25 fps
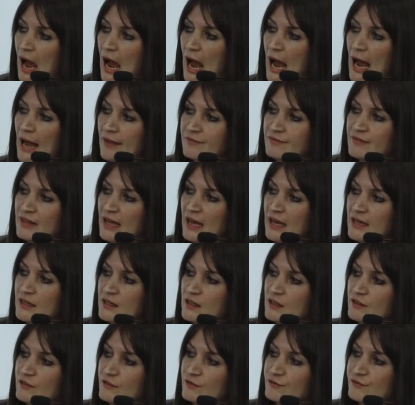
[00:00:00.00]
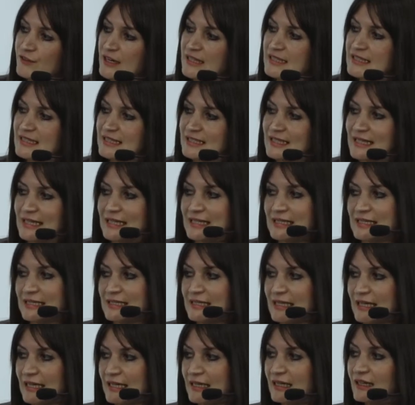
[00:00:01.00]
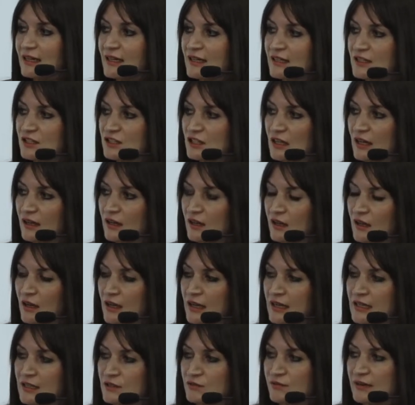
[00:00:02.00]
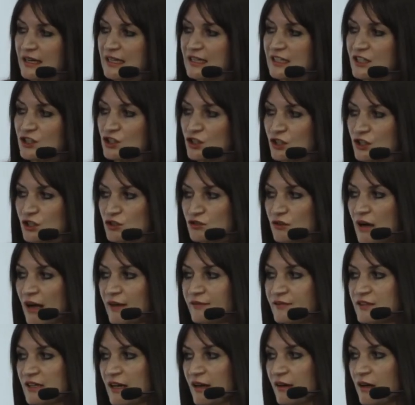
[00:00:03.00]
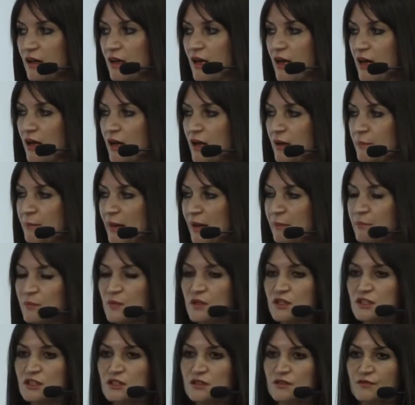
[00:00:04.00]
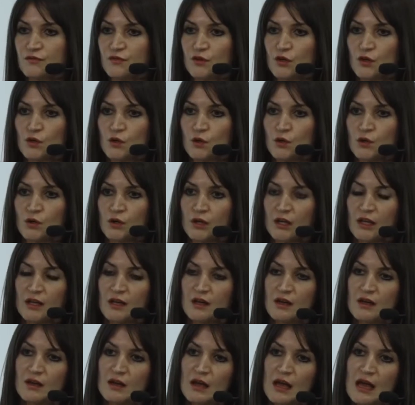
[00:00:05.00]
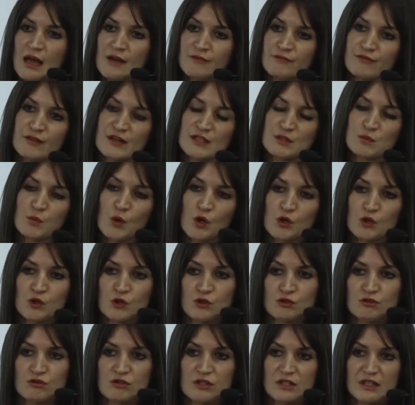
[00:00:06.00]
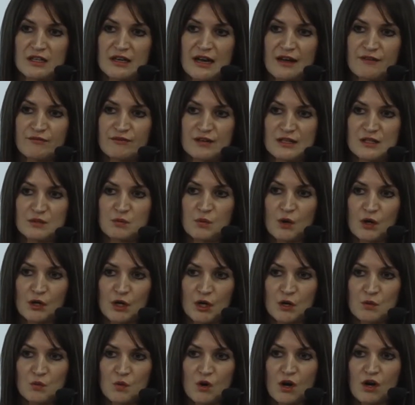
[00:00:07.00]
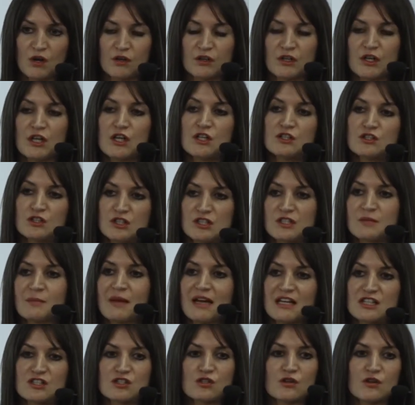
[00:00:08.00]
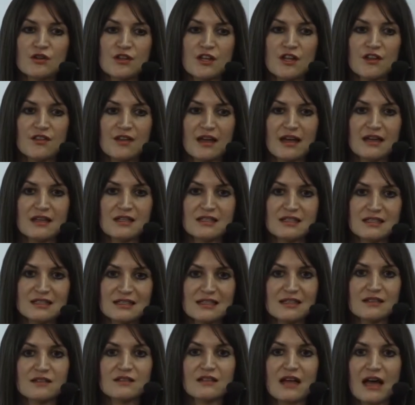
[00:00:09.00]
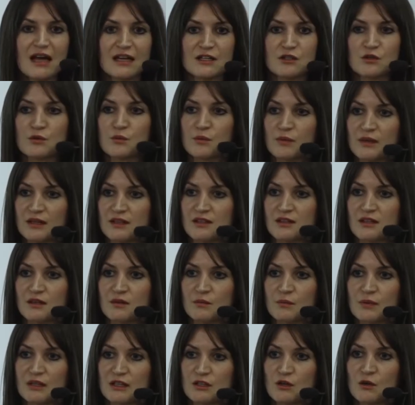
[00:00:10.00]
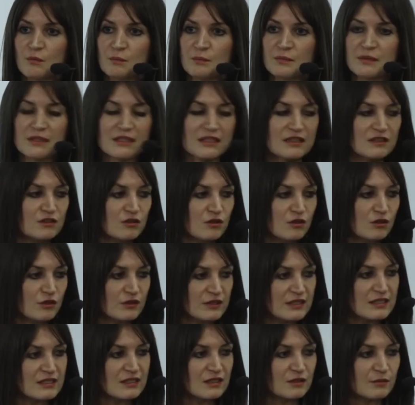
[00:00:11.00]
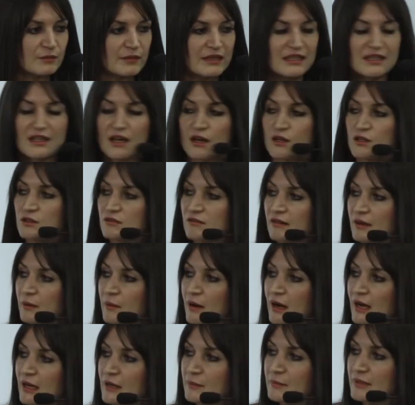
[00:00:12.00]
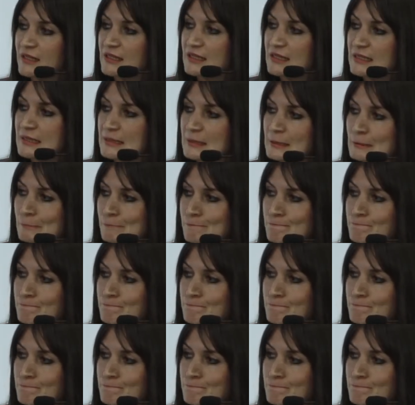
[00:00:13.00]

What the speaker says: And then FRED 60 is really just draft amendments for FRS 100 and FRS 101, just to make sure that they still line up with company law and still meet those requirements.